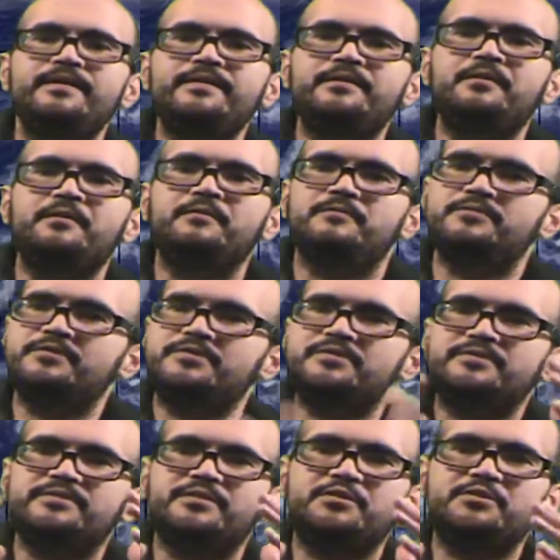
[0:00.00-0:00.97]
you know,
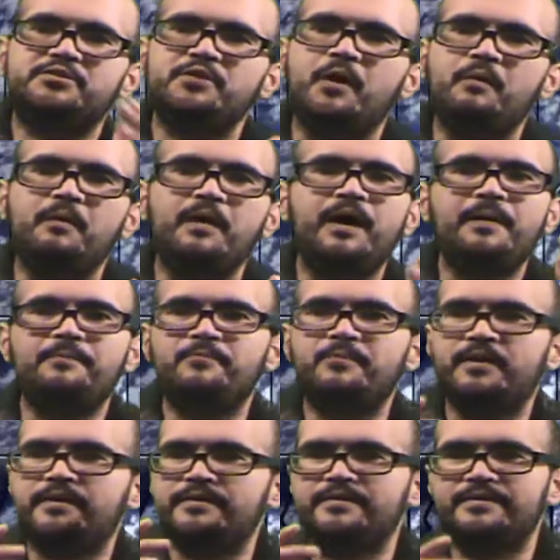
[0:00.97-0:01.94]
just show up,
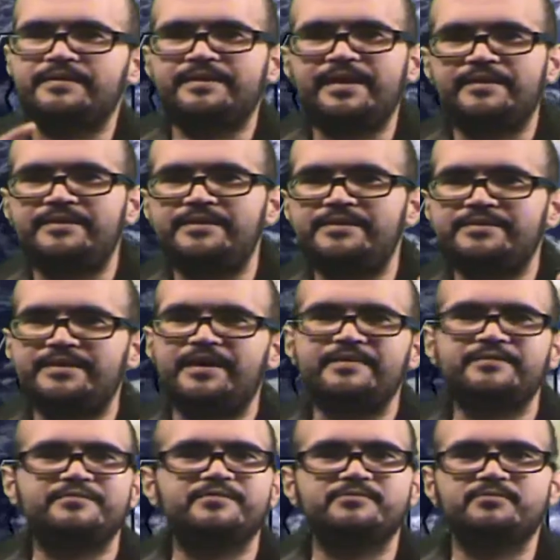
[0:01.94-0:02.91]
we're going to get these
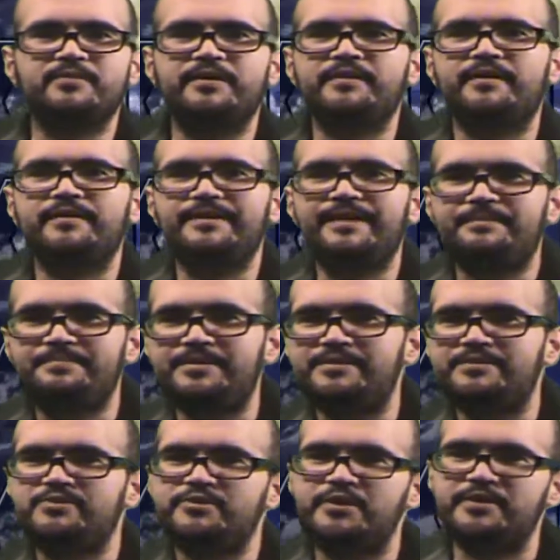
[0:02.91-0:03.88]
answers, we're going to clap
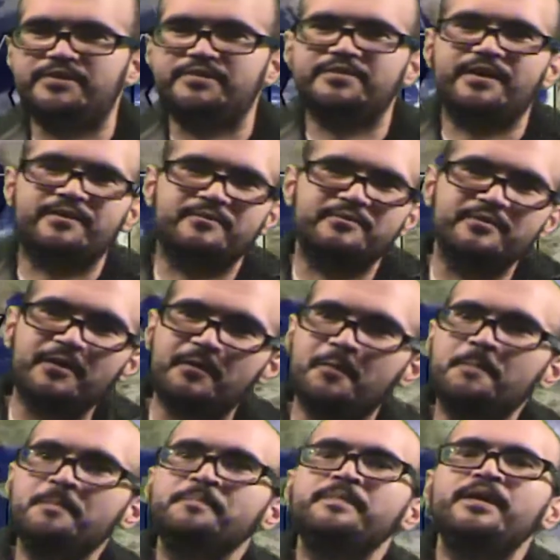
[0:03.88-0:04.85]
these cheeks, I don't
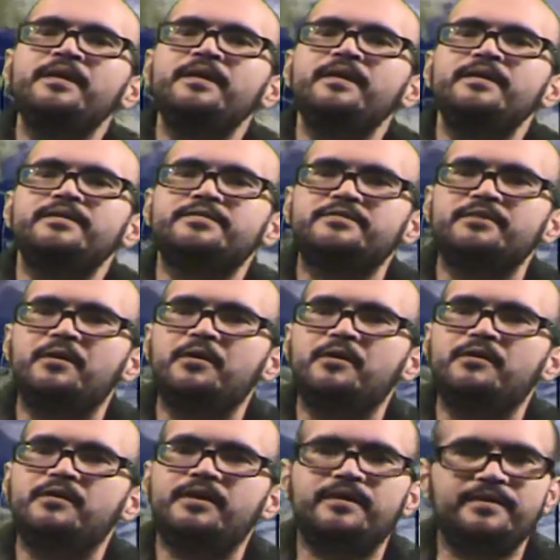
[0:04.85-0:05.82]
know.
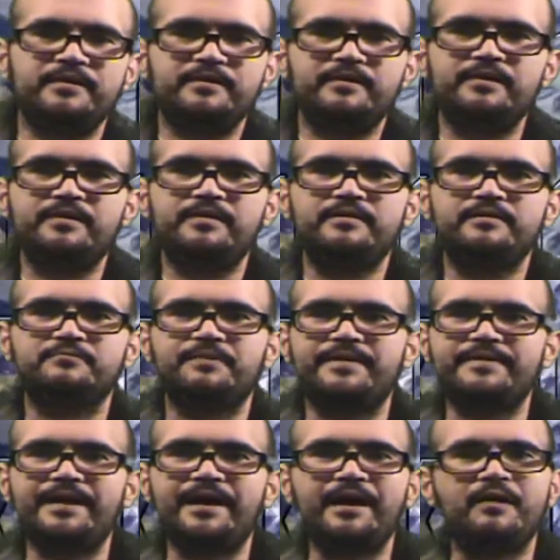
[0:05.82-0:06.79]
So,
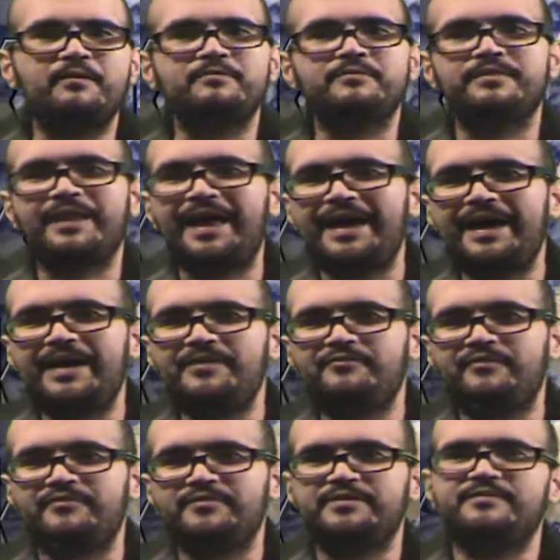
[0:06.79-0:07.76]
right now,
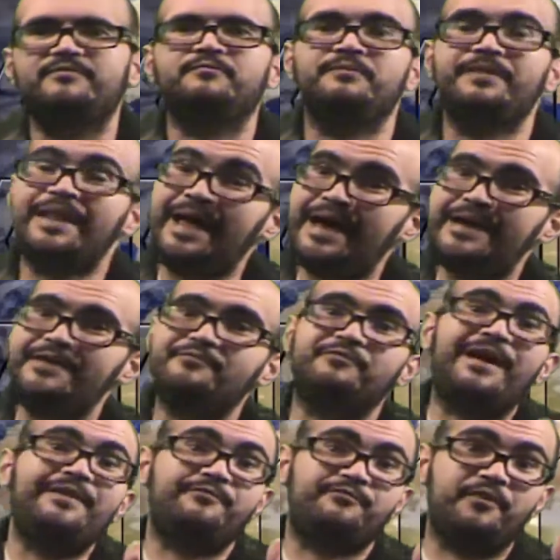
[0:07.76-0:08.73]
live
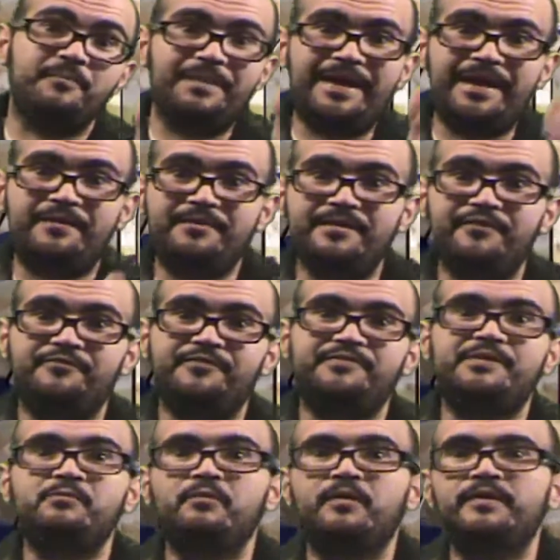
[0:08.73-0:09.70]
right from Area
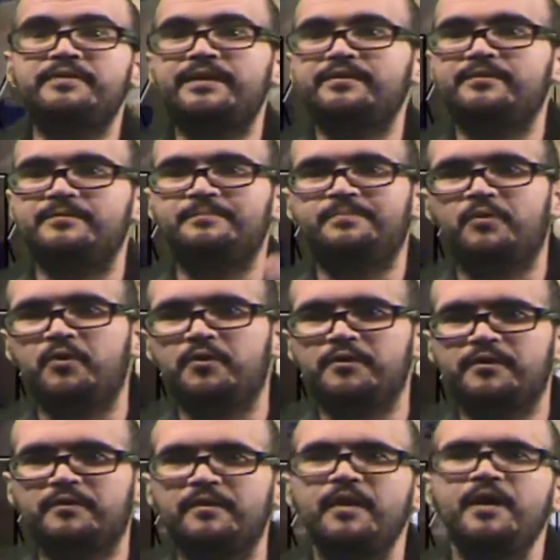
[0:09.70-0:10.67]
51 at the
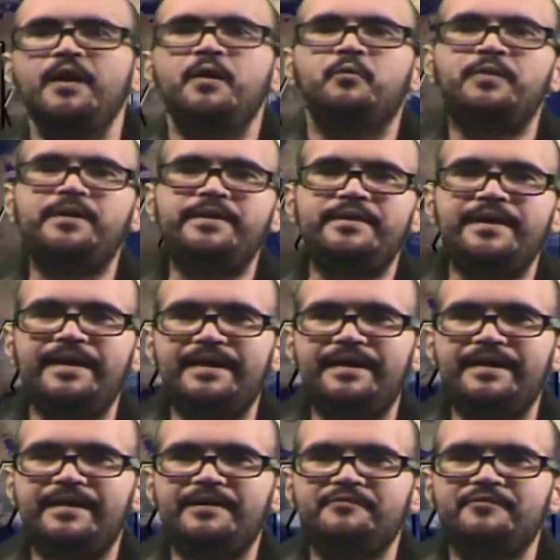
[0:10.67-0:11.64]
border, we
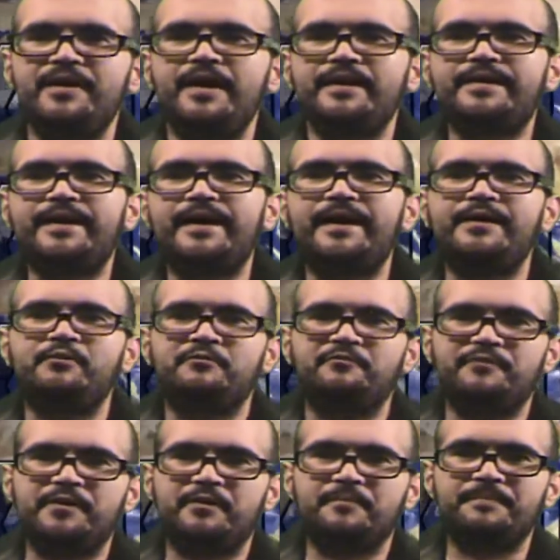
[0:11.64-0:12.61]
have
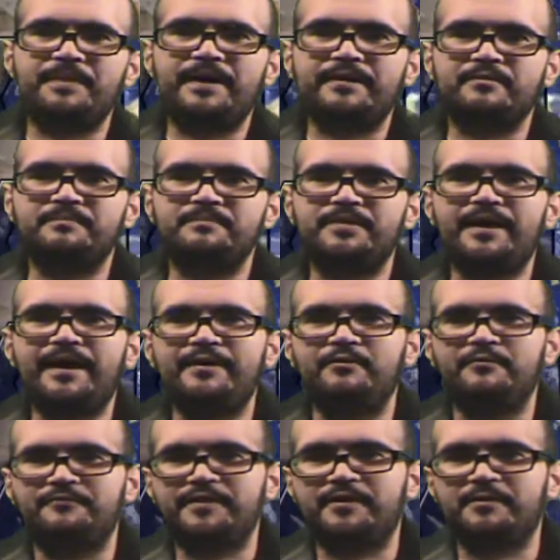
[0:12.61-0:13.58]
Kyle
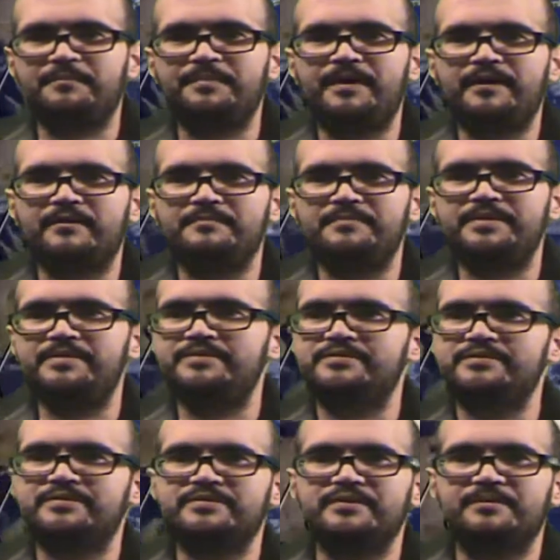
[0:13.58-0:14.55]
Fingerbottom,
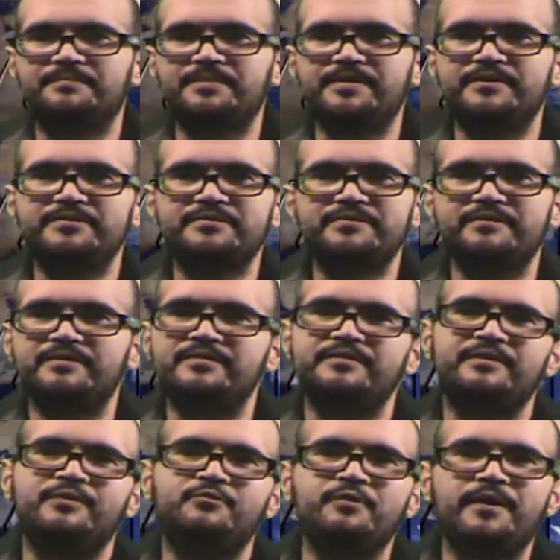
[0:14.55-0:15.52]
he's just going to bring us
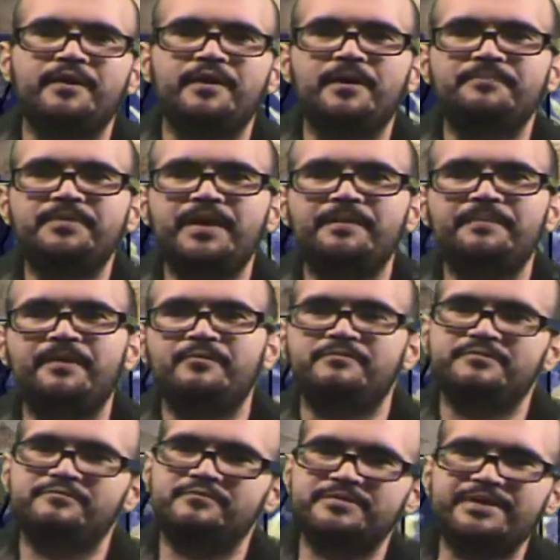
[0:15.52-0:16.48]
a quick update
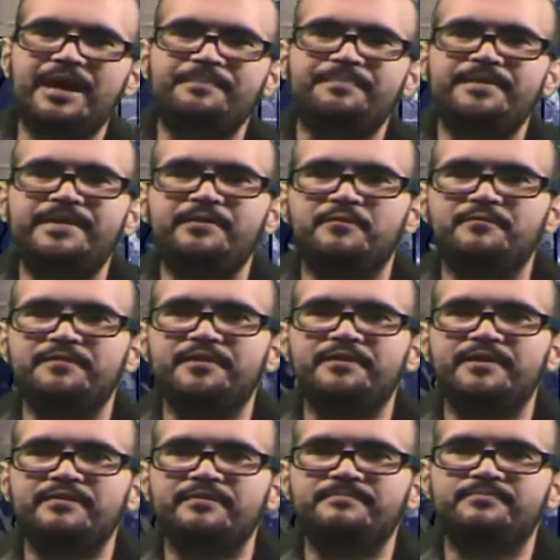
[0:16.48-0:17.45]
about what's happening over
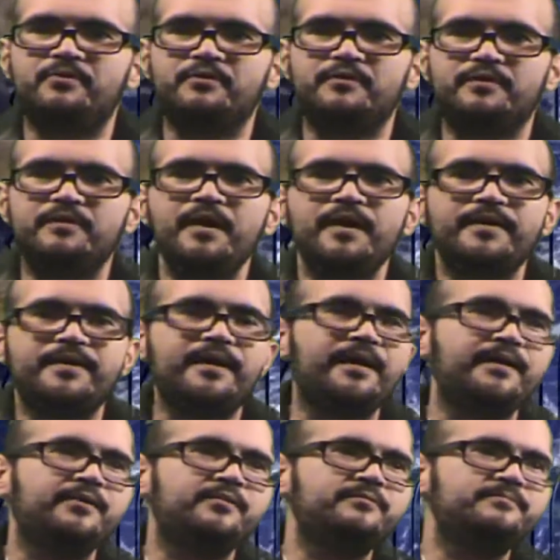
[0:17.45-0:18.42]
there at the border.
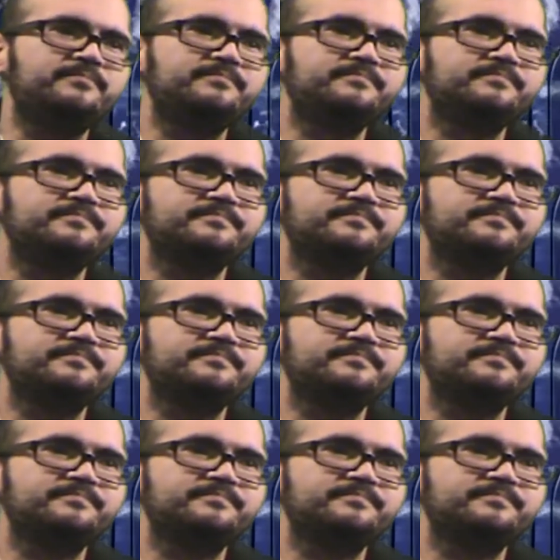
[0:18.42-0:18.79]
Kyle?